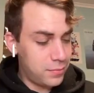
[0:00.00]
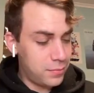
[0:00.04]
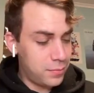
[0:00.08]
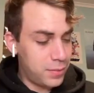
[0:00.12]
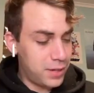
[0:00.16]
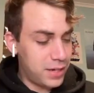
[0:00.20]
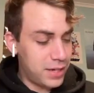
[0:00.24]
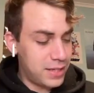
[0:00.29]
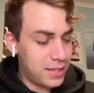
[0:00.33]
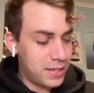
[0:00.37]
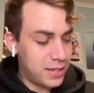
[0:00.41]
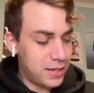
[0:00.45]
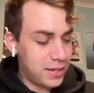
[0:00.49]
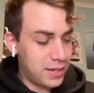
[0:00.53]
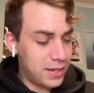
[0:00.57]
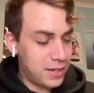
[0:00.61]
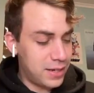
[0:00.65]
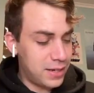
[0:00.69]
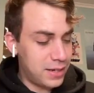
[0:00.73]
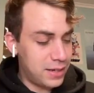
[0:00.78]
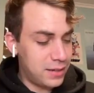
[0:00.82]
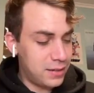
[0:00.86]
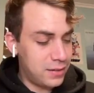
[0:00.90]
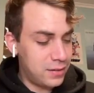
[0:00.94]
But,
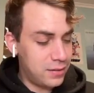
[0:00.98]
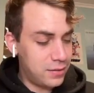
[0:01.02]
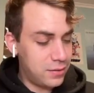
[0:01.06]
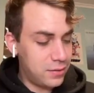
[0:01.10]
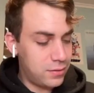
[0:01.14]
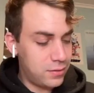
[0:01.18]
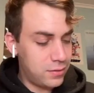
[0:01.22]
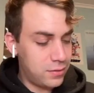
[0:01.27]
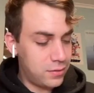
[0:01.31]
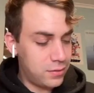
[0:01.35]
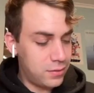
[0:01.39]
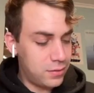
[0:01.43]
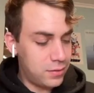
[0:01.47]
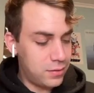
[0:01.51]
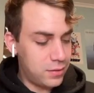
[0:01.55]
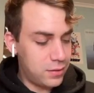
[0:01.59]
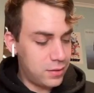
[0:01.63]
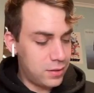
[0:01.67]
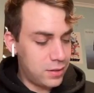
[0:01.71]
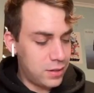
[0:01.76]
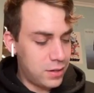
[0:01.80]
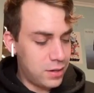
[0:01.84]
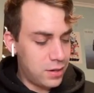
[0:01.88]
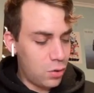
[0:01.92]
uh...
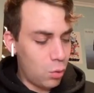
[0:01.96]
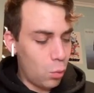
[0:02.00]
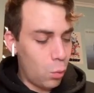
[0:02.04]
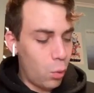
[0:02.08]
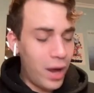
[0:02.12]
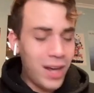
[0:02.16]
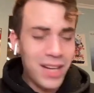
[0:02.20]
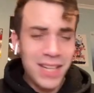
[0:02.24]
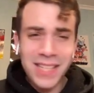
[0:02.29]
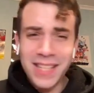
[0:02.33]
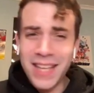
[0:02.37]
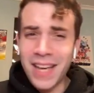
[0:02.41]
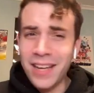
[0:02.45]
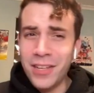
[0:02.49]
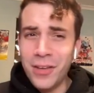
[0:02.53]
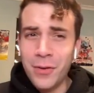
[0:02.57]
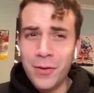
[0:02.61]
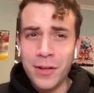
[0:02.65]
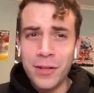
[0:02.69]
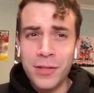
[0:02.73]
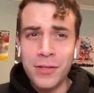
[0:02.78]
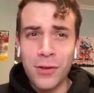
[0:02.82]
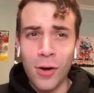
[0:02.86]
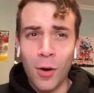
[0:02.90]
Why is that
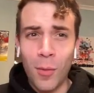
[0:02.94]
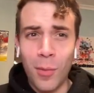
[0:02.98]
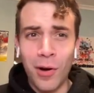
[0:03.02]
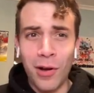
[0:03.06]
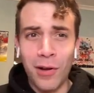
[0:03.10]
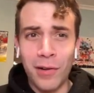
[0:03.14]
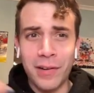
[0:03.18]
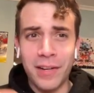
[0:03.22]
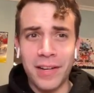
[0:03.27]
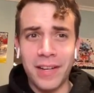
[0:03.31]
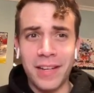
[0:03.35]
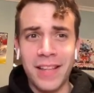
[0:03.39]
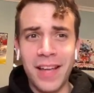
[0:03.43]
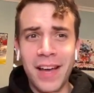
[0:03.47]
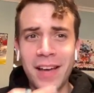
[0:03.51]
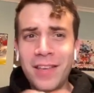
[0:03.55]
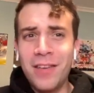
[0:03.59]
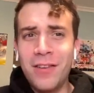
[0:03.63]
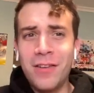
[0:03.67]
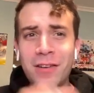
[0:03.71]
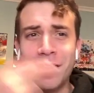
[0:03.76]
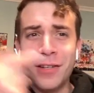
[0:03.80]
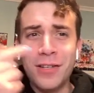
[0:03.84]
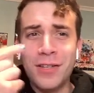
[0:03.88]
unit so bulky? That
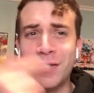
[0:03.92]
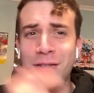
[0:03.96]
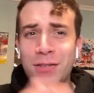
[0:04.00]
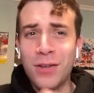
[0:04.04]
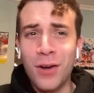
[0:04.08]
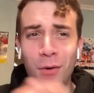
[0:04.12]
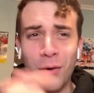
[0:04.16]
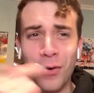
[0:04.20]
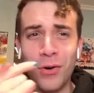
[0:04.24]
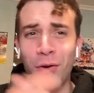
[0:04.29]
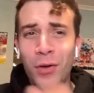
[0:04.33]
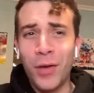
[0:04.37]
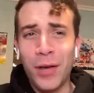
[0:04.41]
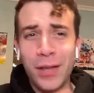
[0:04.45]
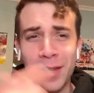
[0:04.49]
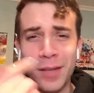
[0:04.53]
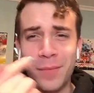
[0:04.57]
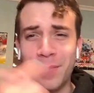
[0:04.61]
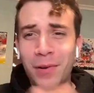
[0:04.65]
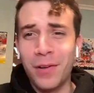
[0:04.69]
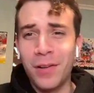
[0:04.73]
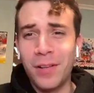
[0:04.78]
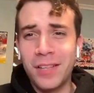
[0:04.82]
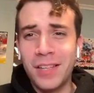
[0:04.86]
unit is so annoyingly
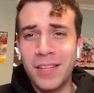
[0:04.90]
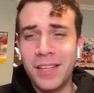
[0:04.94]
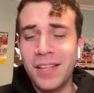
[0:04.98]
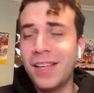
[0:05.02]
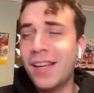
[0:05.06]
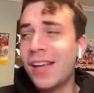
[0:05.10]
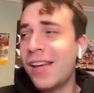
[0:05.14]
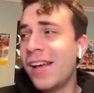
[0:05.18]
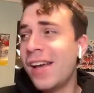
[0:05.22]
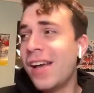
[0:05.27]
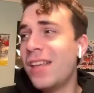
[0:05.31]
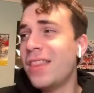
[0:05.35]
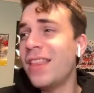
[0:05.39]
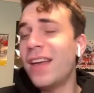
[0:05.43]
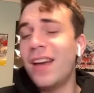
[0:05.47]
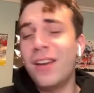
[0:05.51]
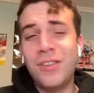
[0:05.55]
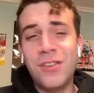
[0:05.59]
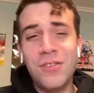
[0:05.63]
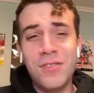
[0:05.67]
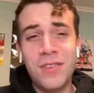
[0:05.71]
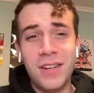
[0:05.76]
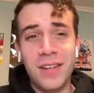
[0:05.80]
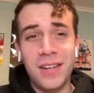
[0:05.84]
bulky. That
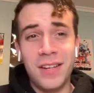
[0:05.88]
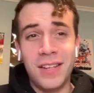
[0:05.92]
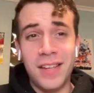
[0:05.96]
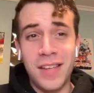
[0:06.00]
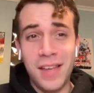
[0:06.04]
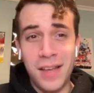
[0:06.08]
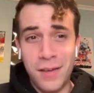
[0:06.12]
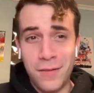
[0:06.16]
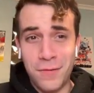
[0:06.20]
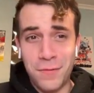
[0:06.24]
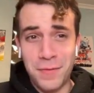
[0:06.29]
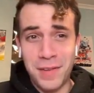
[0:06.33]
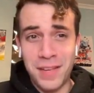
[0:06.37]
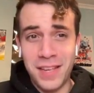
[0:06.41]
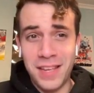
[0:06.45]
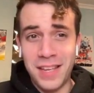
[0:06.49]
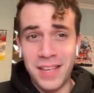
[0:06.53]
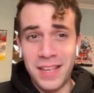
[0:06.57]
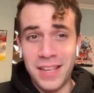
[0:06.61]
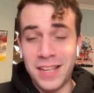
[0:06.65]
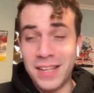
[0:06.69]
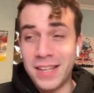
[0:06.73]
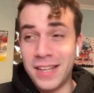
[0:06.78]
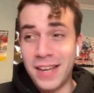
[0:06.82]
unit gave
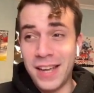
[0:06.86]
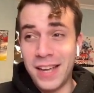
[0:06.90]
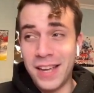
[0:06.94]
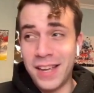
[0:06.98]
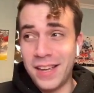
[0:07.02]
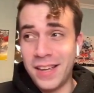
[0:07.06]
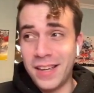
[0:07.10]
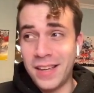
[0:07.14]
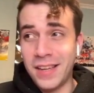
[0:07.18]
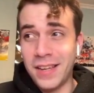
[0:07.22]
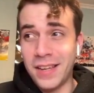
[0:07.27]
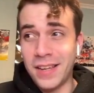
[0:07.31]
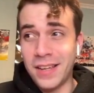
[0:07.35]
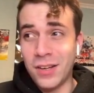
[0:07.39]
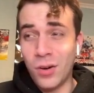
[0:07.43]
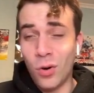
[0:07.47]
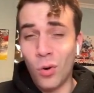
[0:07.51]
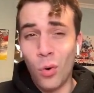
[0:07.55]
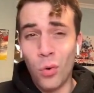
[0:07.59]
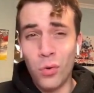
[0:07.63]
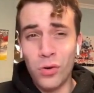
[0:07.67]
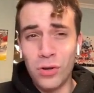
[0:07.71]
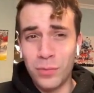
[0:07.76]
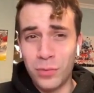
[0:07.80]
me a
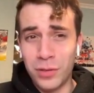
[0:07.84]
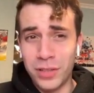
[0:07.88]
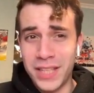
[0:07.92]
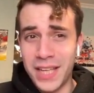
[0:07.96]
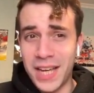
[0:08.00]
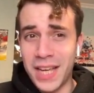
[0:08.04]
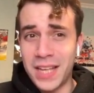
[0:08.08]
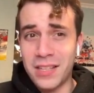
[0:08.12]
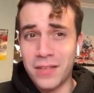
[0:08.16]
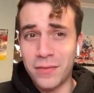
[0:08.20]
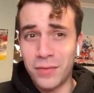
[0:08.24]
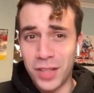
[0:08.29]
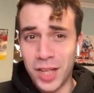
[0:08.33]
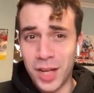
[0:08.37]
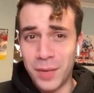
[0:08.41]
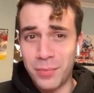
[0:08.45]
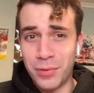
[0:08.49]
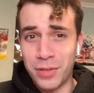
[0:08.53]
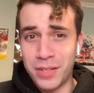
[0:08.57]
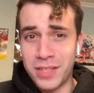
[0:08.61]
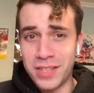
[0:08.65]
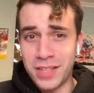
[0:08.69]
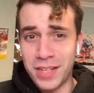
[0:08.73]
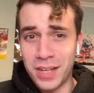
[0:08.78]
horrible case of
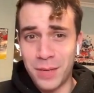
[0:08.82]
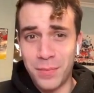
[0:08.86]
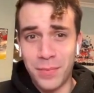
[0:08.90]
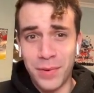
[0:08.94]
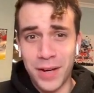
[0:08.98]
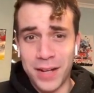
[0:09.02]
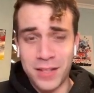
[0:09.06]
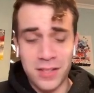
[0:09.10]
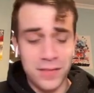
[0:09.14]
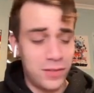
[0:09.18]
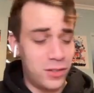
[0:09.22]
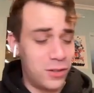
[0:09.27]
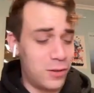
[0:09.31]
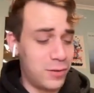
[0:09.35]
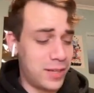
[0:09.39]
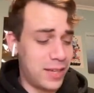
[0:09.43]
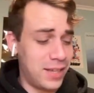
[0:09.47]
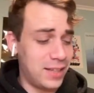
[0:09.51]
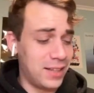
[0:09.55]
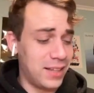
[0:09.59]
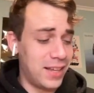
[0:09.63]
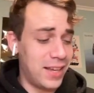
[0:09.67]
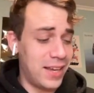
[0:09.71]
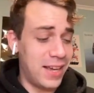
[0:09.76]
leprosy in Pawns of Loki
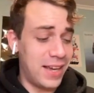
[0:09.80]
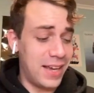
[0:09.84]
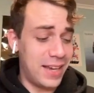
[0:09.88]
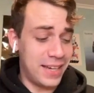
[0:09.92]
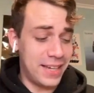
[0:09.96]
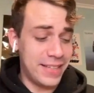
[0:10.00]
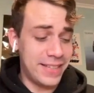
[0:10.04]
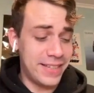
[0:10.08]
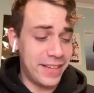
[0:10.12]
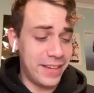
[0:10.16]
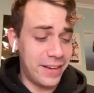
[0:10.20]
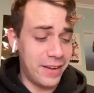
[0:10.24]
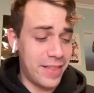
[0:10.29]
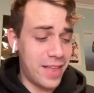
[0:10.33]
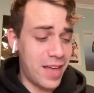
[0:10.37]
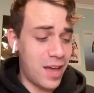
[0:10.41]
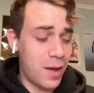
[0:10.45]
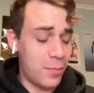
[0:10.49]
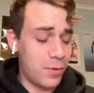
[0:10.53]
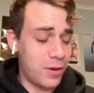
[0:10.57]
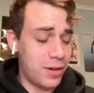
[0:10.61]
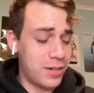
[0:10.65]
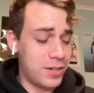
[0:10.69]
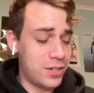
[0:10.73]
Light, I can tell you
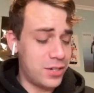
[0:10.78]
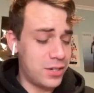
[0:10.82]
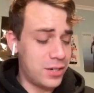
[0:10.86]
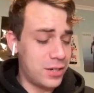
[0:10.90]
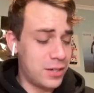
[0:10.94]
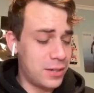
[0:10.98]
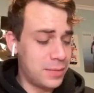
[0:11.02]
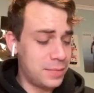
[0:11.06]
that much.